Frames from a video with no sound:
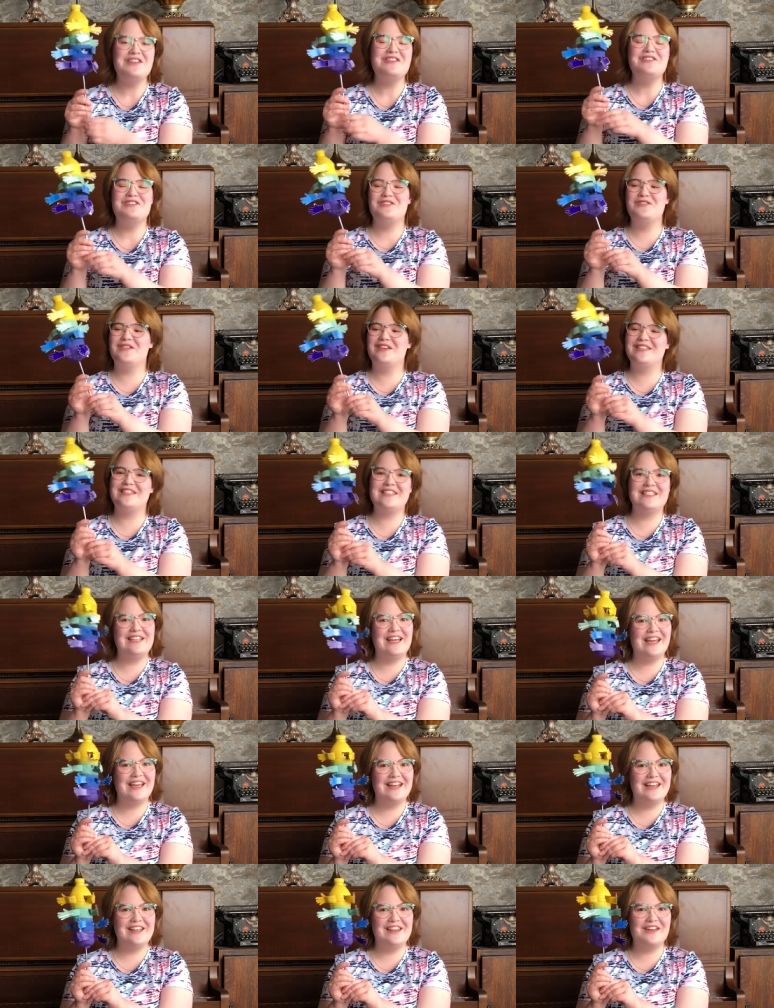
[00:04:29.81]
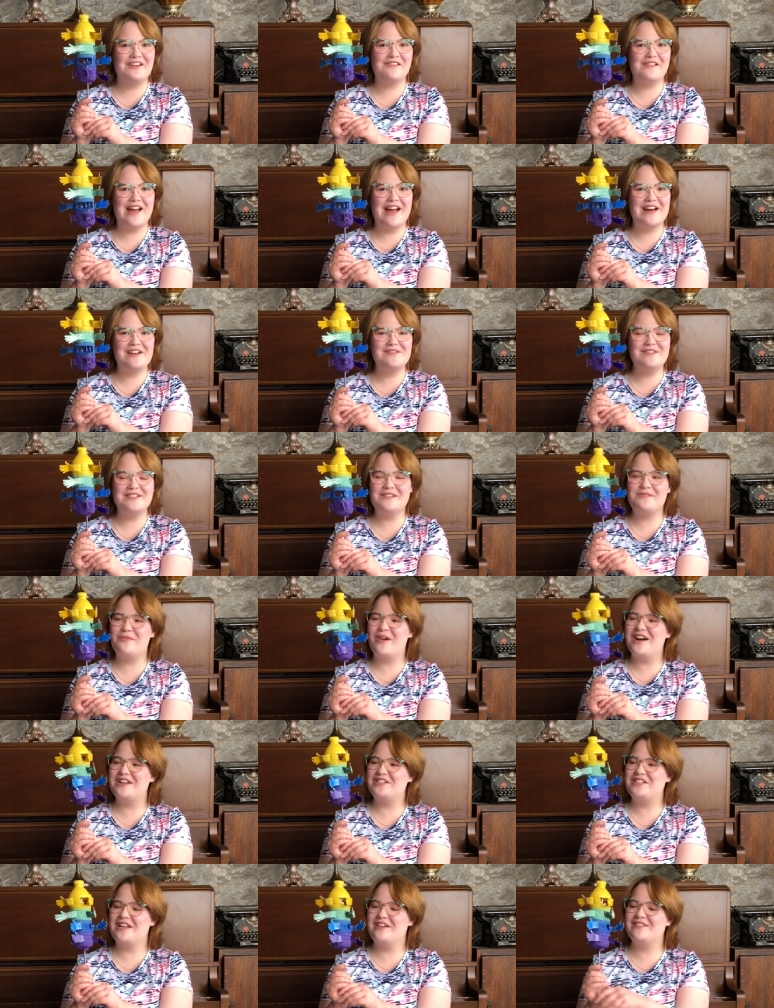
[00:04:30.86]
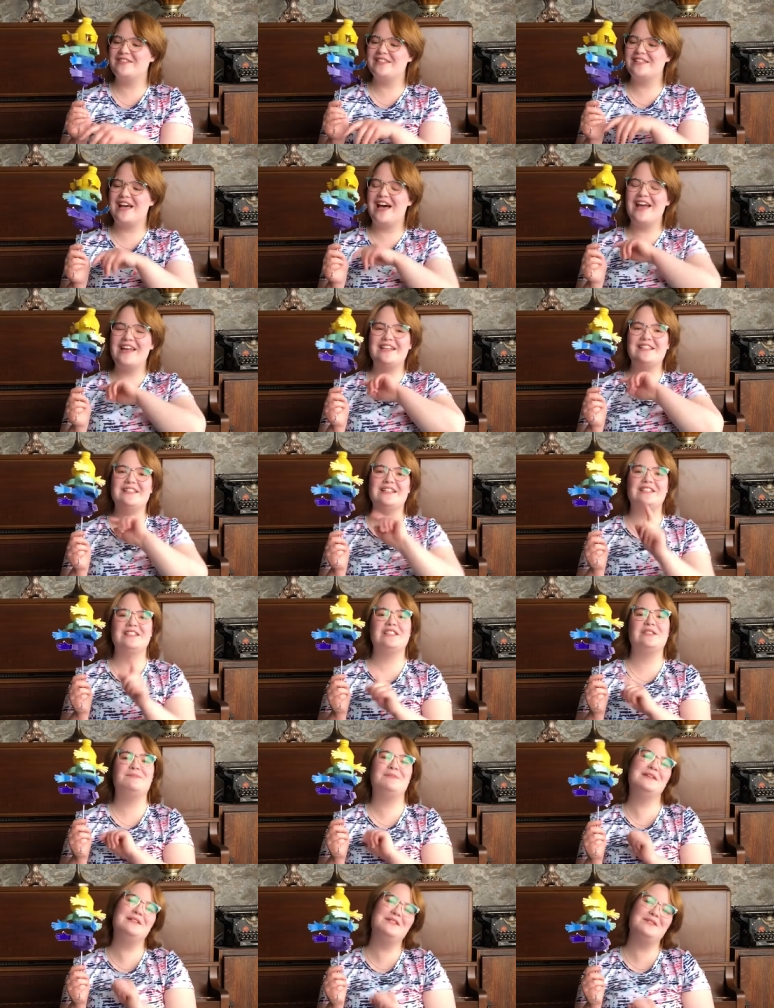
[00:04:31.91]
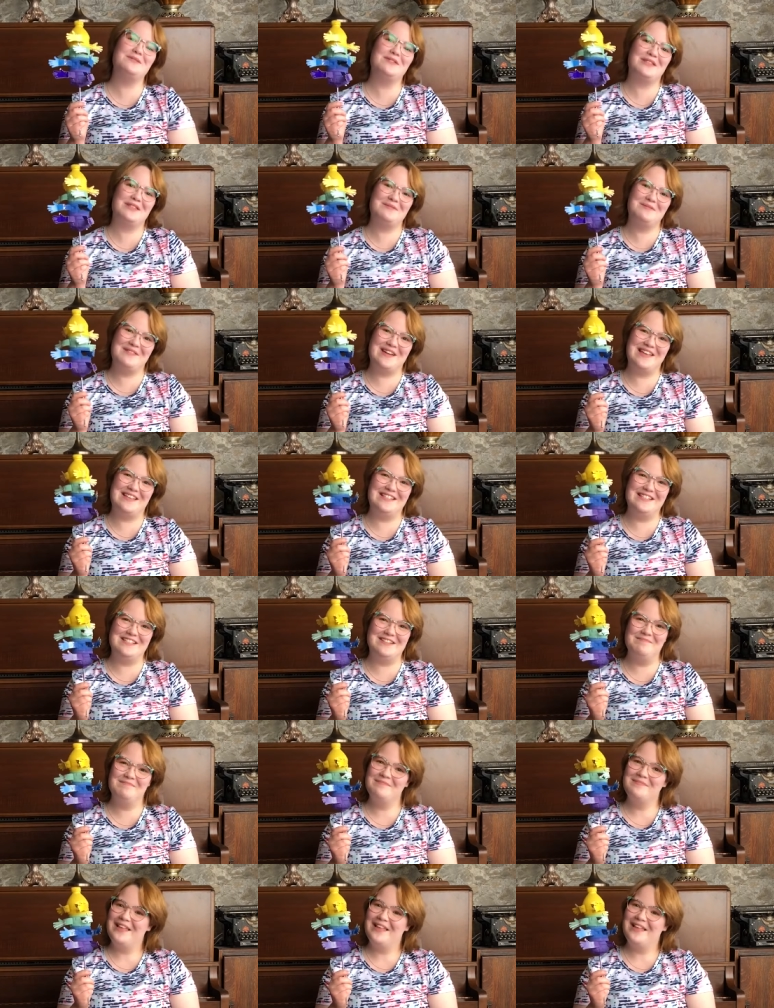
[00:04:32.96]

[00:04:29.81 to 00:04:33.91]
You could stick it in the ground and watch it outside as it spins with the wind.